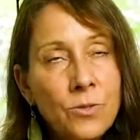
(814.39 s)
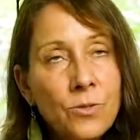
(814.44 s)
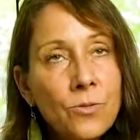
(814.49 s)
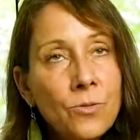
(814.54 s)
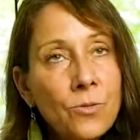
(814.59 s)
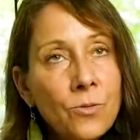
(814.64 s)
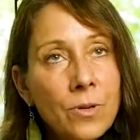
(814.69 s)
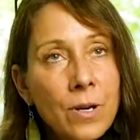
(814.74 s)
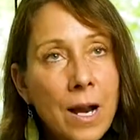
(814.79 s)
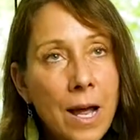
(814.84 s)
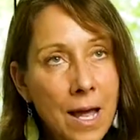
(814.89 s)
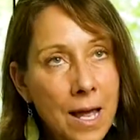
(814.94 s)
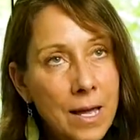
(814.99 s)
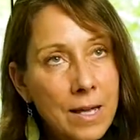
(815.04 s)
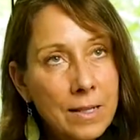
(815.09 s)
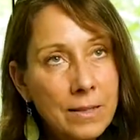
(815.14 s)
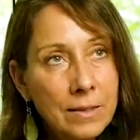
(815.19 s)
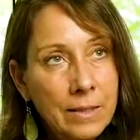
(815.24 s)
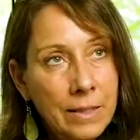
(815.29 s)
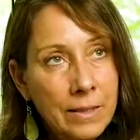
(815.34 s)
Do
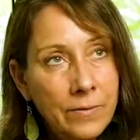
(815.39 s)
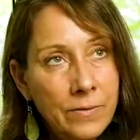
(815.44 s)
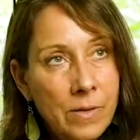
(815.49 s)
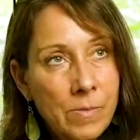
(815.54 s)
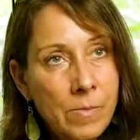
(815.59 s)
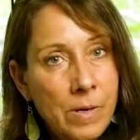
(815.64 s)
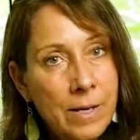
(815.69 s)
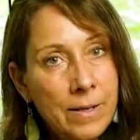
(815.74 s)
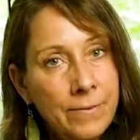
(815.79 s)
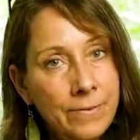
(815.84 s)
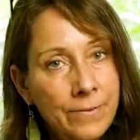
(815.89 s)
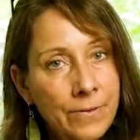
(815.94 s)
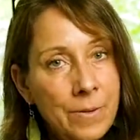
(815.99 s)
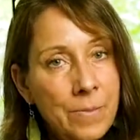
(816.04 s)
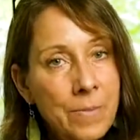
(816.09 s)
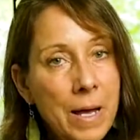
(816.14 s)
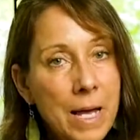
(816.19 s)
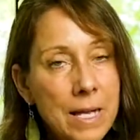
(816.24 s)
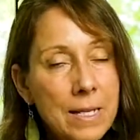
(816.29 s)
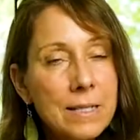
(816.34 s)
not leave them on for
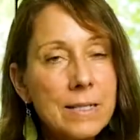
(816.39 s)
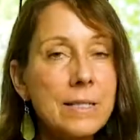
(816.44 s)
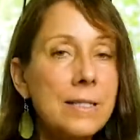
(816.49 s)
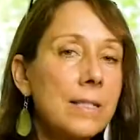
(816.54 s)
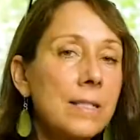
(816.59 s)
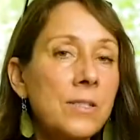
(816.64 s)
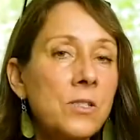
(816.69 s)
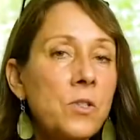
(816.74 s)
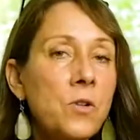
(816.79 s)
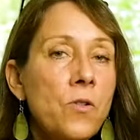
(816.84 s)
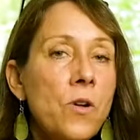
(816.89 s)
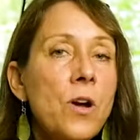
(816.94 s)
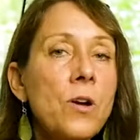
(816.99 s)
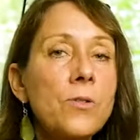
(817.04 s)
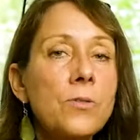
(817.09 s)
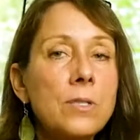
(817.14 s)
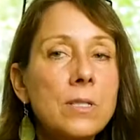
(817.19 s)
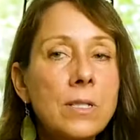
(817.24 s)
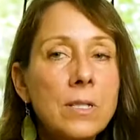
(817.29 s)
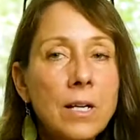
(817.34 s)
months. It's
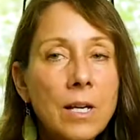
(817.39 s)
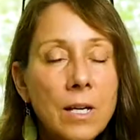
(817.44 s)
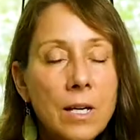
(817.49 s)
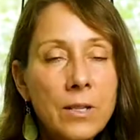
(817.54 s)
gross.